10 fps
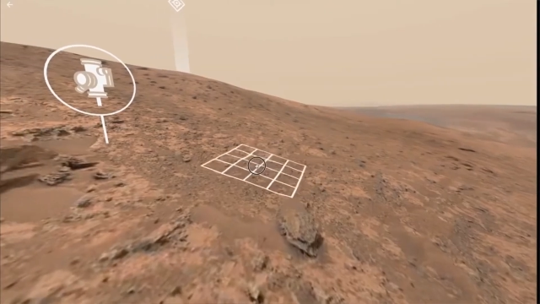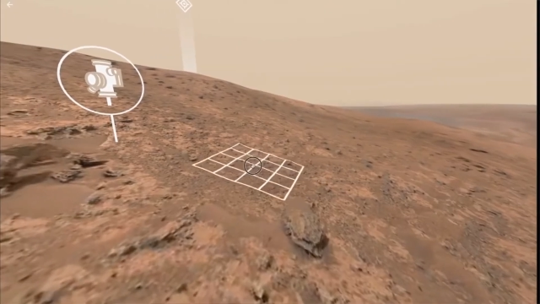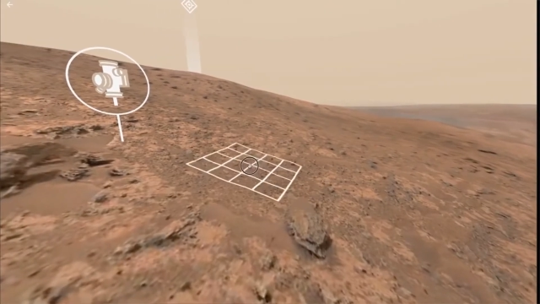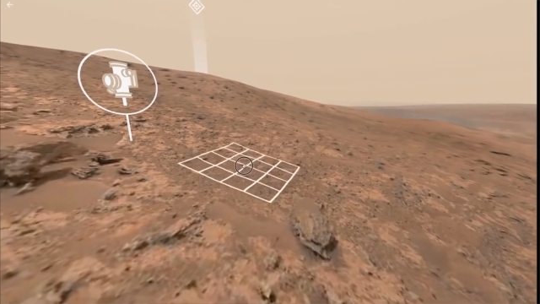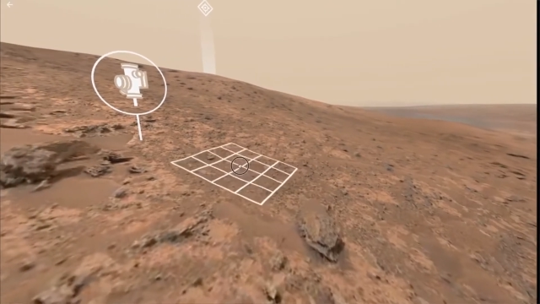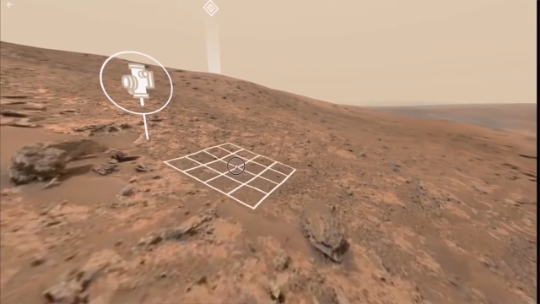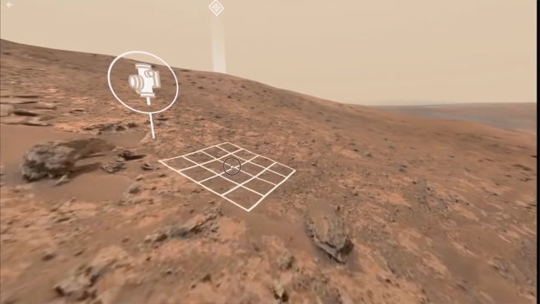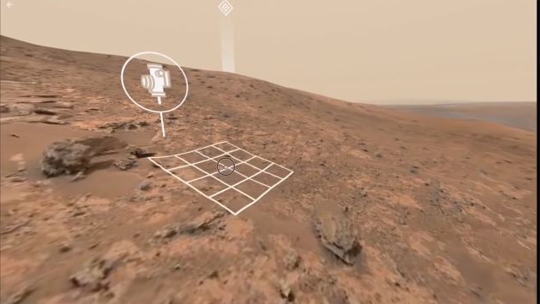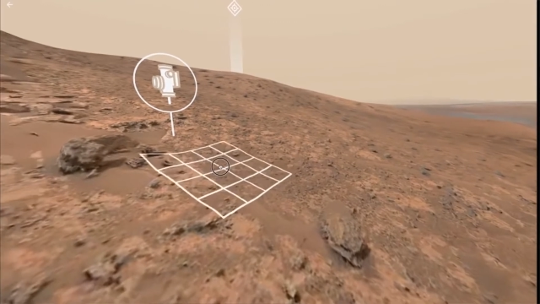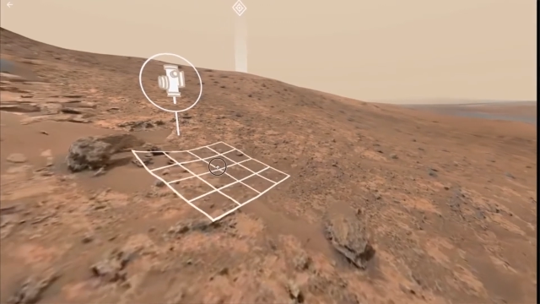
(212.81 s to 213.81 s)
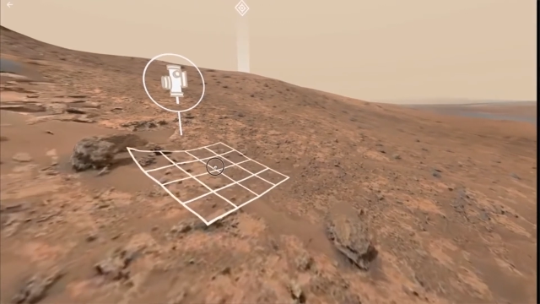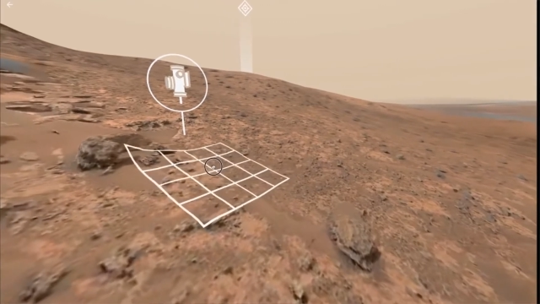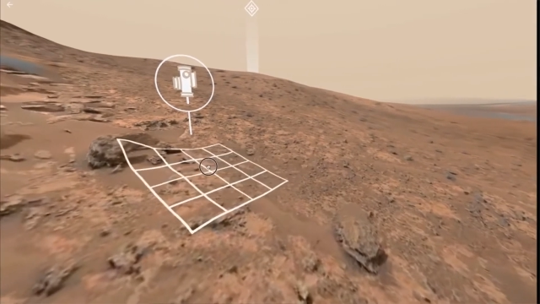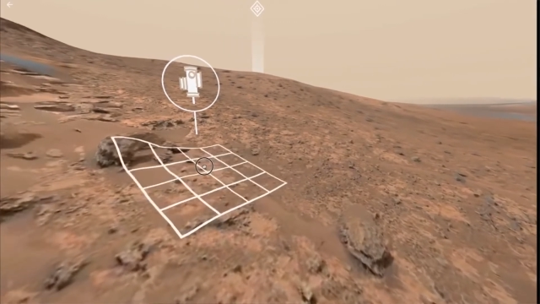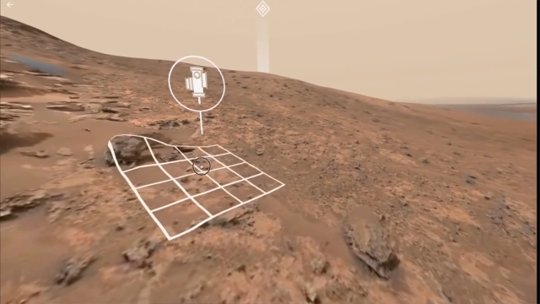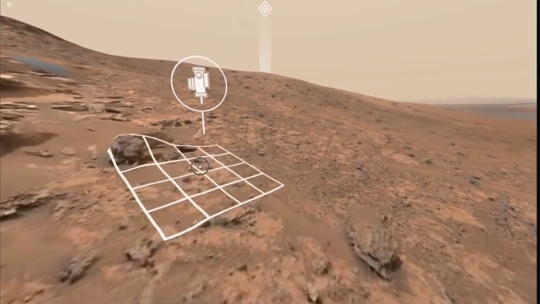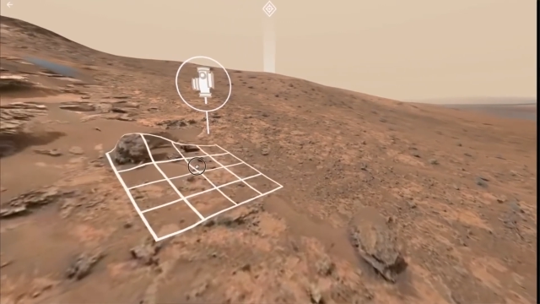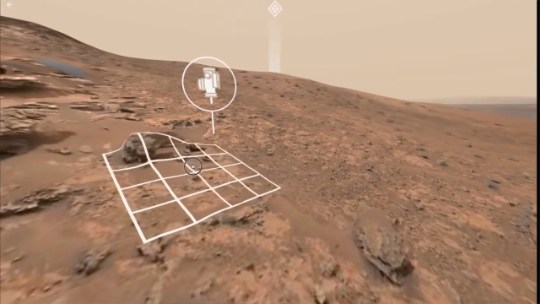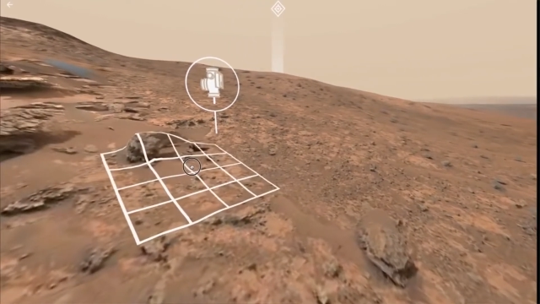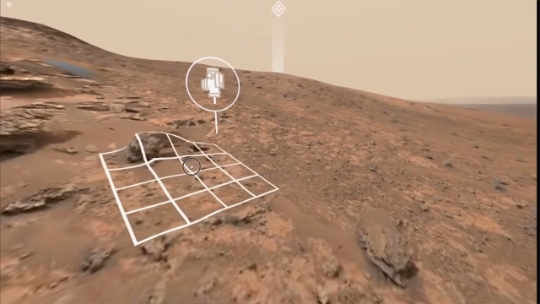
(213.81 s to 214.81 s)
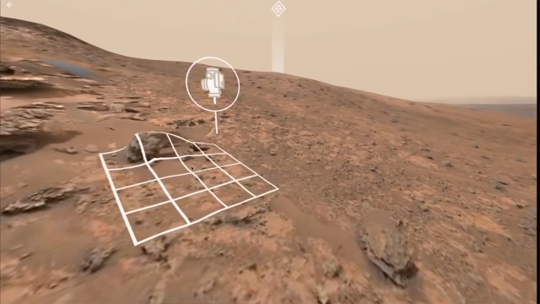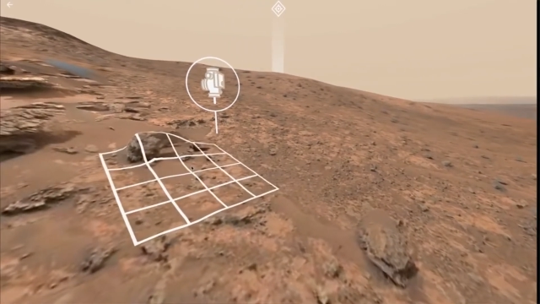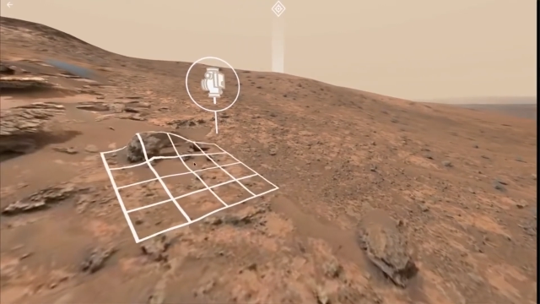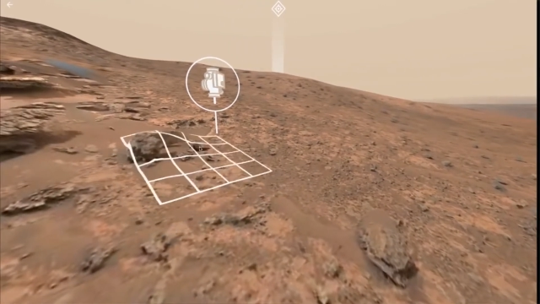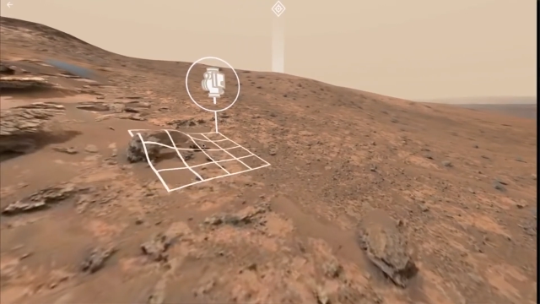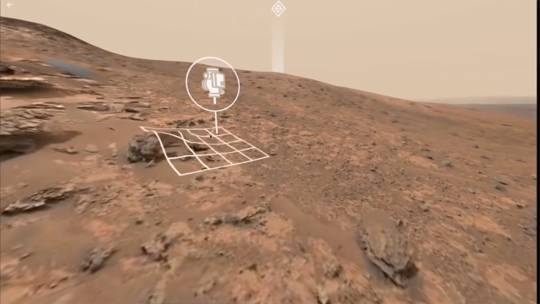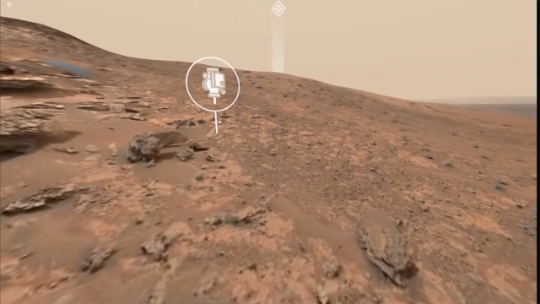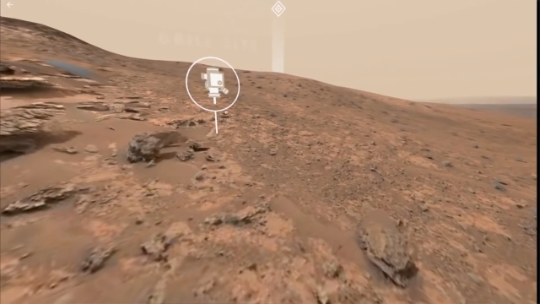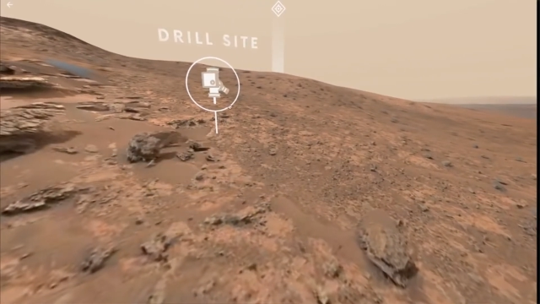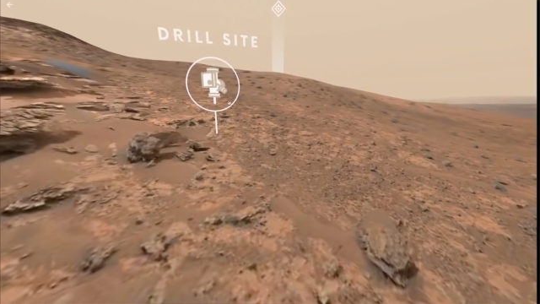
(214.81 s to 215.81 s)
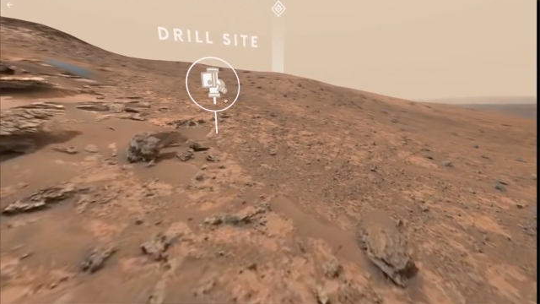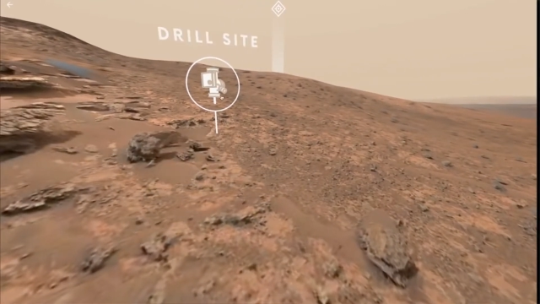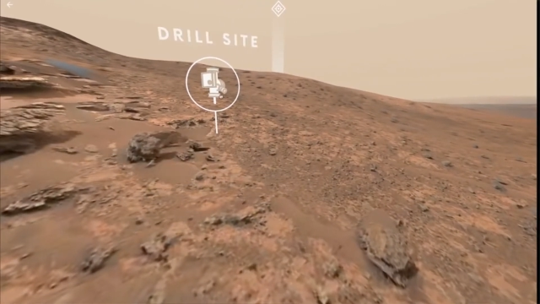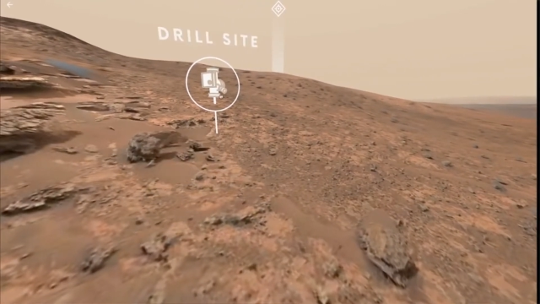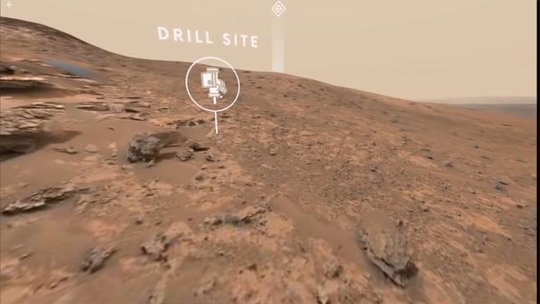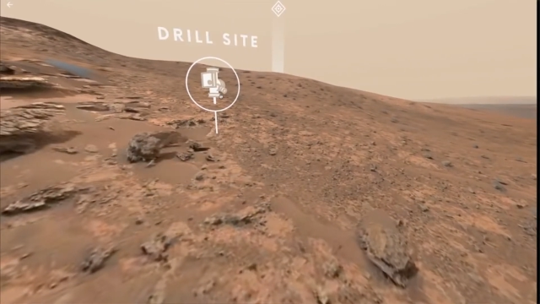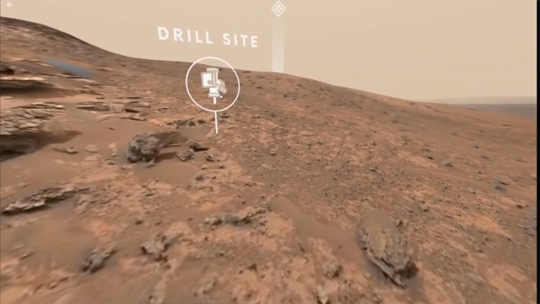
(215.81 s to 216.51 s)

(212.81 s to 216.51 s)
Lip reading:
Nobody's mouth can be seen.